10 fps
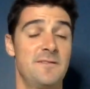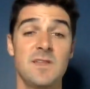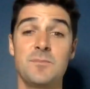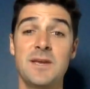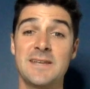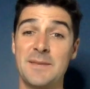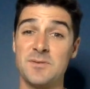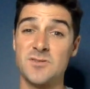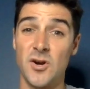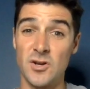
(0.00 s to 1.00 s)
Finley being named
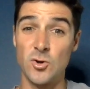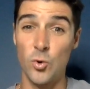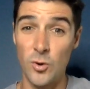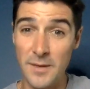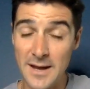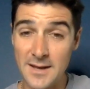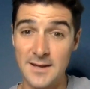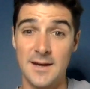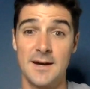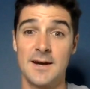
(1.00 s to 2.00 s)
the starting quarterback.
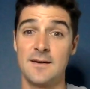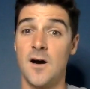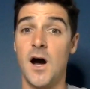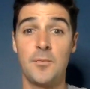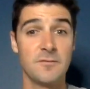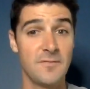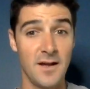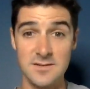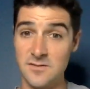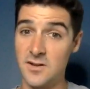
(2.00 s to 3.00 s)
Uh, Auburn
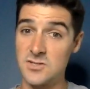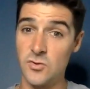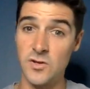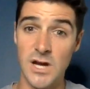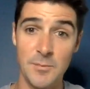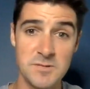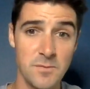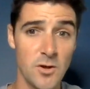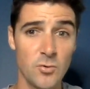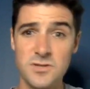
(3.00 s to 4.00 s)
fans, let us know in the comments
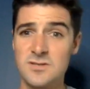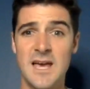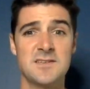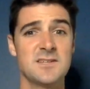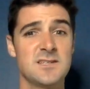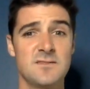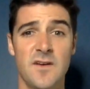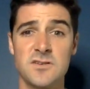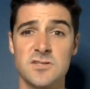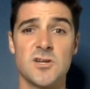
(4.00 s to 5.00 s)
below. Just SEC
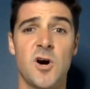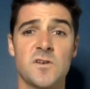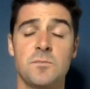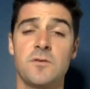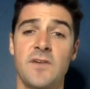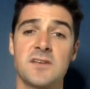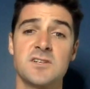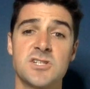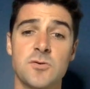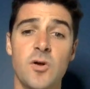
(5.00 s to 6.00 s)
fans, just college football fans
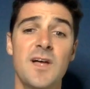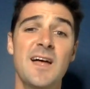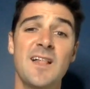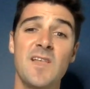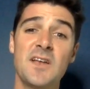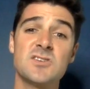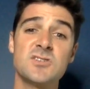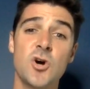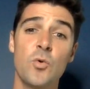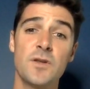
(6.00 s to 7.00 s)
in general, let us
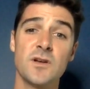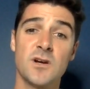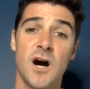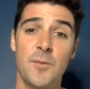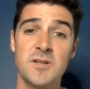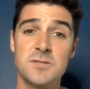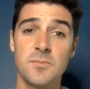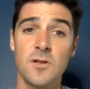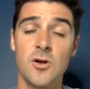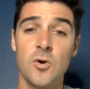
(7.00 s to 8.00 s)
know in the comments
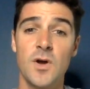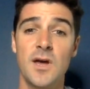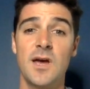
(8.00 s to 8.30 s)
below.